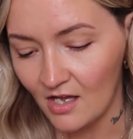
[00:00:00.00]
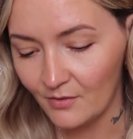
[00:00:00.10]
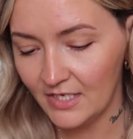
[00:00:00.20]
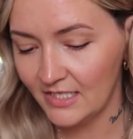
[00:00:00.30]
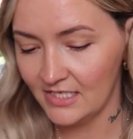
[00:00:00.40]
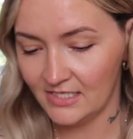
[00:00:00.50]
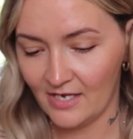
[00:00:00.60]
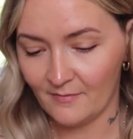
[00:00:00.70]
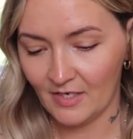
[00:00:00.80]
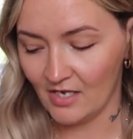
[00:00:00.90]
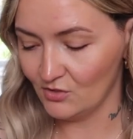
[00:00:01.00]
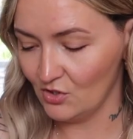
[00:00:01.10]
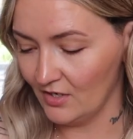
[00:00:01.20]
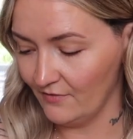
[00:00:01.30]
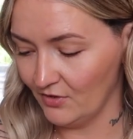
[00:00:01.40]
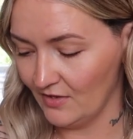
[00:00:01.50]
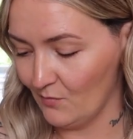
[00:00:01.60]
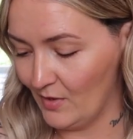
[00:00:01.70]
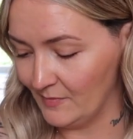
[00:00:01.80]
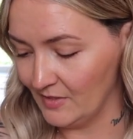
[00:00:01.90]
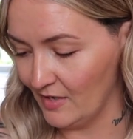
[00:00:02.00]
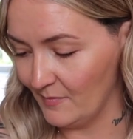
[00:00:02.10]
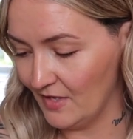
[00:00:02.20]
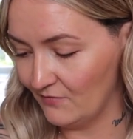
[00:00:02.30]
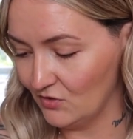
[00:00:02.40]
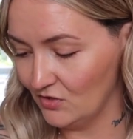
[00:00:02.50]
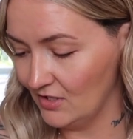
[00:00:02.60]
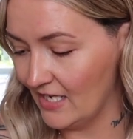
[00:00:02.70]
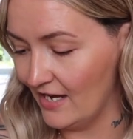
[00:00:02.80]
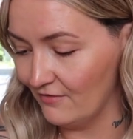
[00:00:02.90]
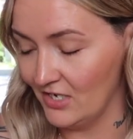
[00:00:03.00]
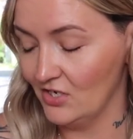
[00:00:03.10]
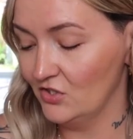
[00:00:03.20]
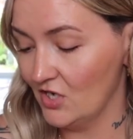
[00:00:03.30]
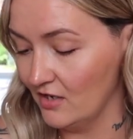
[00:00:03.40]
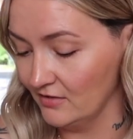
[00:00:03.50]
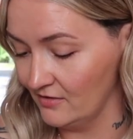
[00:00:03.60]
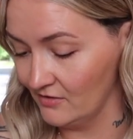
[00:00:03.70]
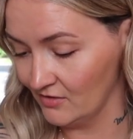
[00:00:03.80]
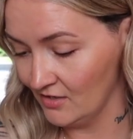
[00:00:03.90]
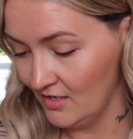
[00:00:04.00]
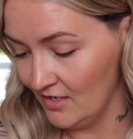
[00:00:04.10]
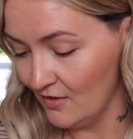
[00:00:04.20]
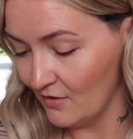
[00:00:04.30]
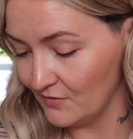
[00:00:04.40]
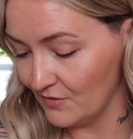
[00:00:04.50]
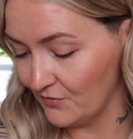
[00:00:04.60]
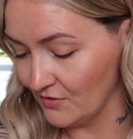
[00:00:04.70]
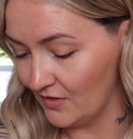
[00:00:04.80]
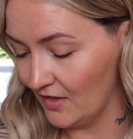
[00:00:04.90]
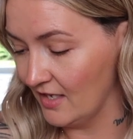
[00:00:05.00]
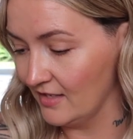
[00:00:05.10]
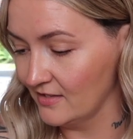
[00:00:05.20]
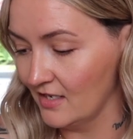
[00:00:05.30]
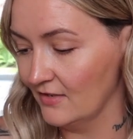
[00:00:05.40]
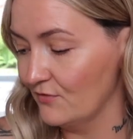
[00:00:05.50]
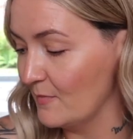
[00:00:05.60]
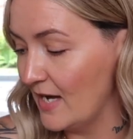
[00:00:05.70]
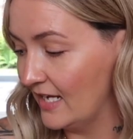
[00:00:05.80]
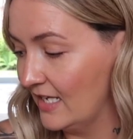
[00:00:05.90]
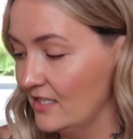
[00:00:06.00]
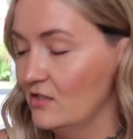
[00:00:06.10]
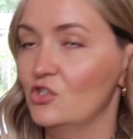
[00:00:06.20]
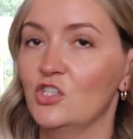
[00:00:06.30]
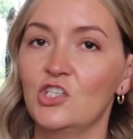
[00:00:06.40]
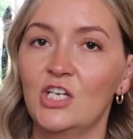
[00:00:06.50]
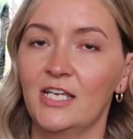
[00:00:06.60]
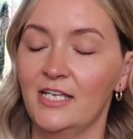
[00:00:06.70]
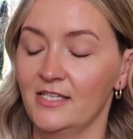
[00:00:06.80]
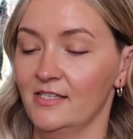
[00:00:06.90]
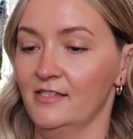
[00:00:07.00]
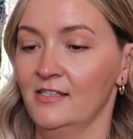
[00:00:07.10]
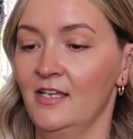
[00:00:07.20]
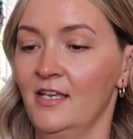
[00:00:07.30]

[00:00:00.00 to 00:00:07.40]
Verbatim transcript: I will link these down below so you can have a look at their website, but they carry tons of different things, like from leggings to jeans.